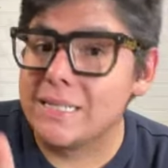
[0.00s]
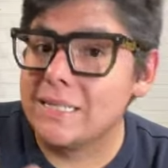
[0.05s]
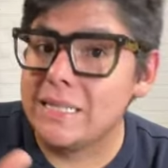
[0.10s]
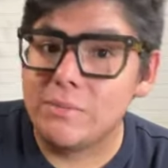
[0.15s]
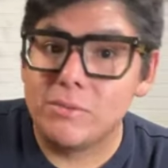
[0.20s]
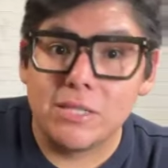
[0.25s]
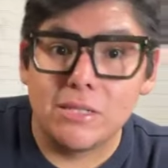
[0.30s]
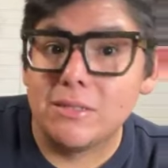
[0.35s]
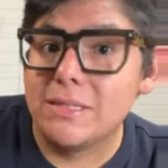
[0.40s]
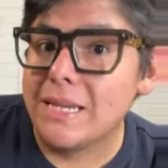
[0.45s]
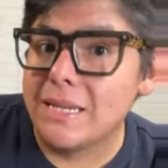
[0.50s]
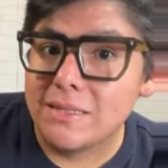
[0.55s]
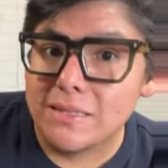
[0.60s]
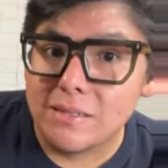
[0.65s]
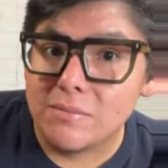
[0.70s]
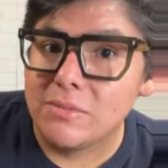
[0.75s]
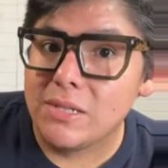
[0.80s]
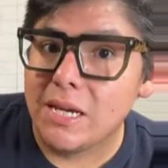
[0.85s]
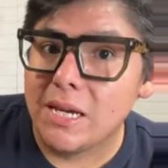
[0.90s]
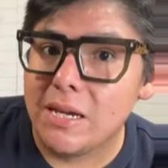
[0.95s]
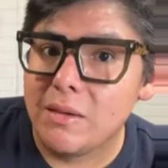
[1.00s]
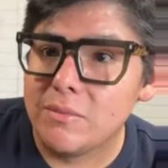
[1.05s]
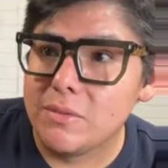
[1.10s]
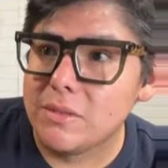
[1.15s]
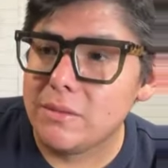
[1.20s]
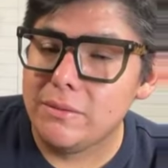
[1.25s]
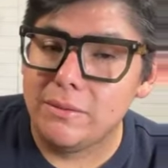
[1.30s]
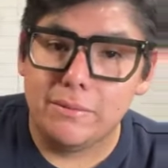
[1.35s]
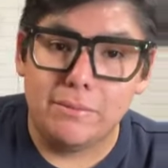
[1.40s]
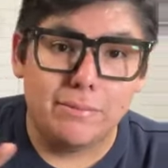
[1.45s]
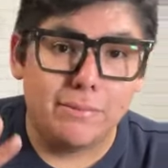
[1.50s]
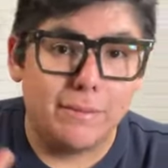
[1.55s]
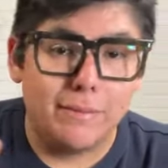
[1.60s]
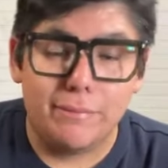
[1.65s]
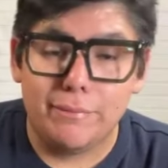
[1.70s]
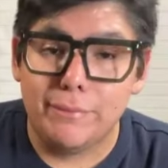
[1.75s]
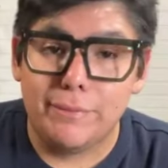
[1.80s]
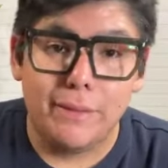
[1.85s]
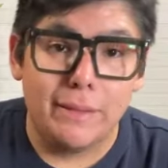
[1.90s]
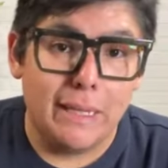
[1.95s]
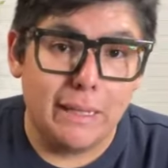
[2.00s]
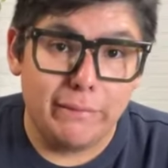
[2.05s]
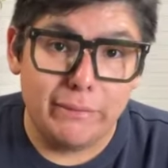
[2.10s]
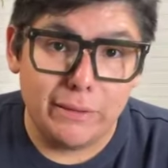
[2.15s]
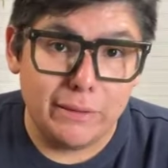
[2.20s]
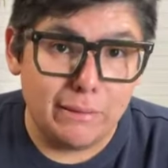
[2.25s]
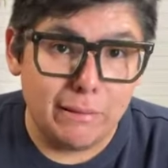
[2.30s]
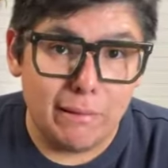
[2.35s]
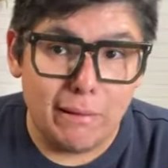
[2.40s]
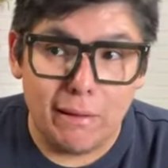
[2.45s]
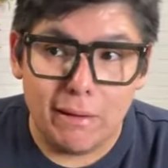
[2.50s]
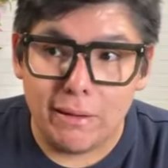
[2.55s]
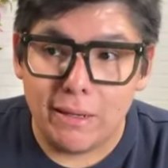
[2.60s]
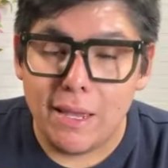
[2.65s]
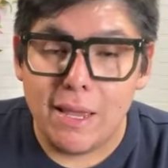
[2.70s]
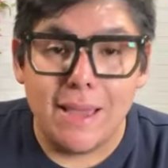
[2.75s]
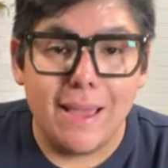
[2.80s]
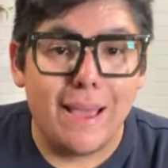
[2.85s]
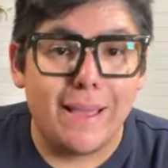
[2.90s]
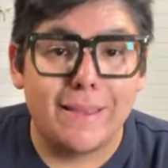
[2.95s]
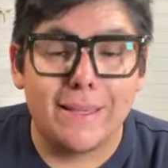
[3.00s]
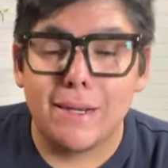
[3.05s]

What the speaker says: I sleep till 10 sometimes, and 11 o'clock,